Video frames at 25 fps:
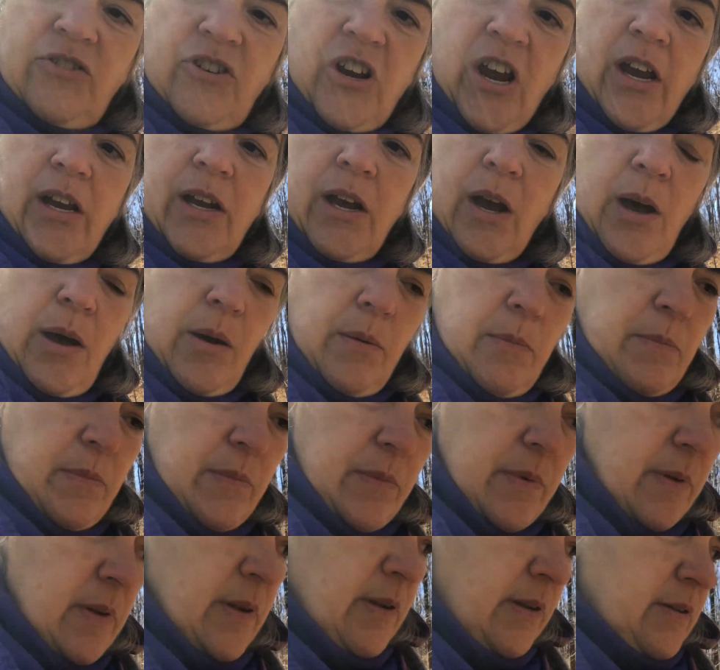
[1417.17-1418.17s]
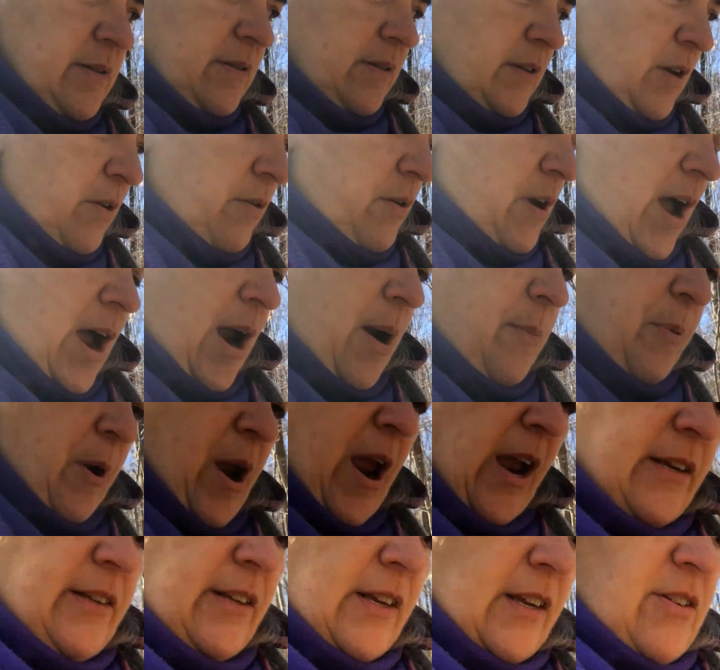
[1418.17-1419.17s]
checkup, you know,
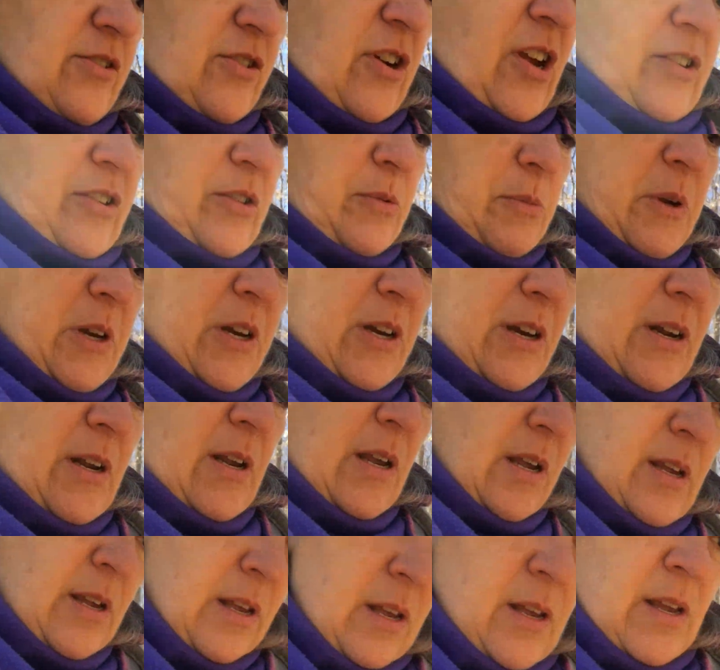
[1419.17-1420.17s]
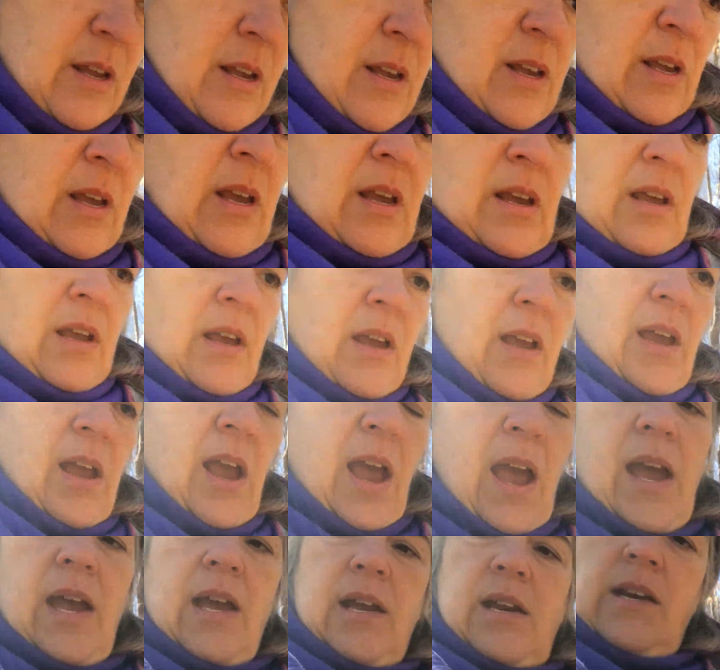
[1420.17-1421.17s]
chiropractic adjustment.
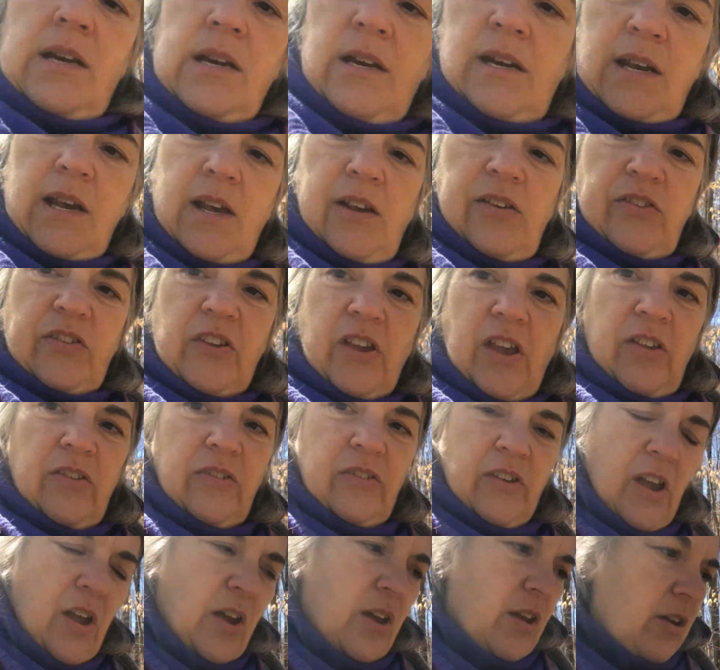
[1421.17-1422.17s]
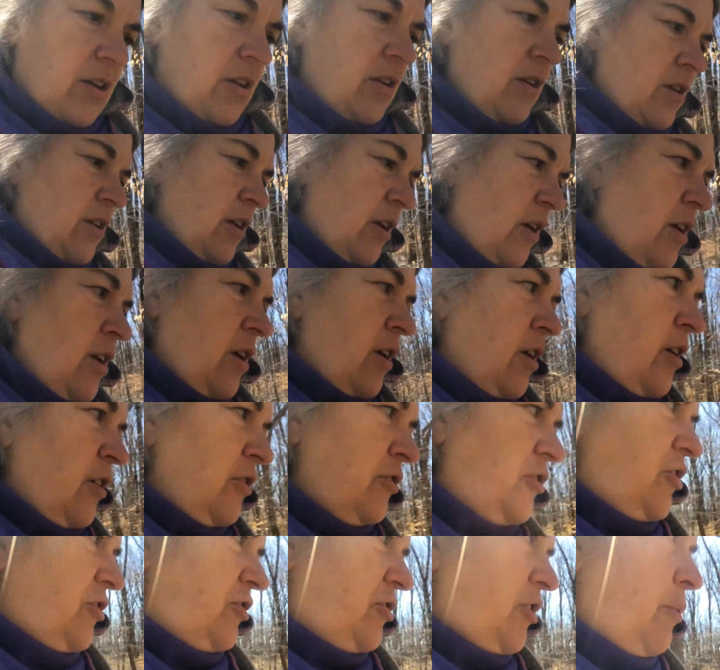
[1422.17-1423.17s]
And he says,
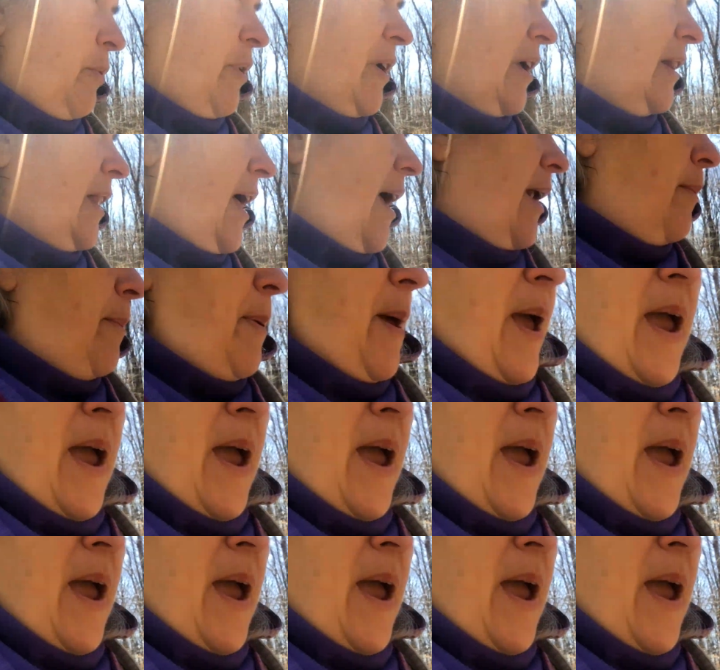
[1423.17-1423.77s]
she's showing a lot of